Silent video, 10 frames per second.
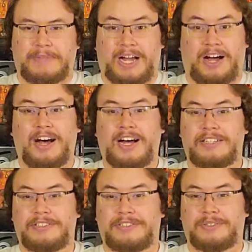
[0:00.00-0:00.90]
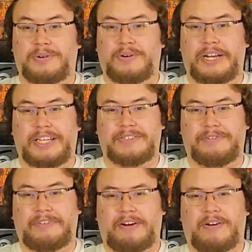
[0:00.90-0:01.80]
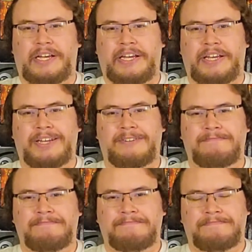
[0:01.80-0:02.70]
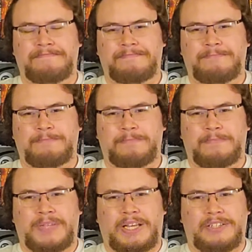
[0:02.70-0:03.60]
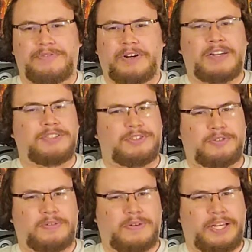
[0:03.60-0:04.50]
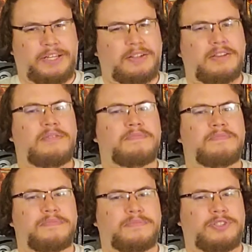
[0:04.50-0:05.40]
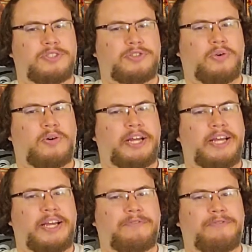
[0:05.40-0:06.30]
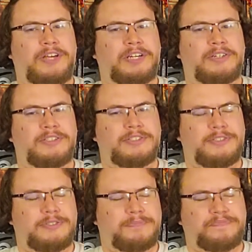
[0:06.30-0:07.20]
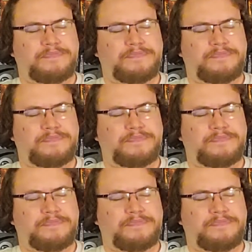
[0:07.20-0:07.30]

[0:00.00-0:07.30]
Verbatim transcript: odd story. It's a very it's a very surreal story. It feels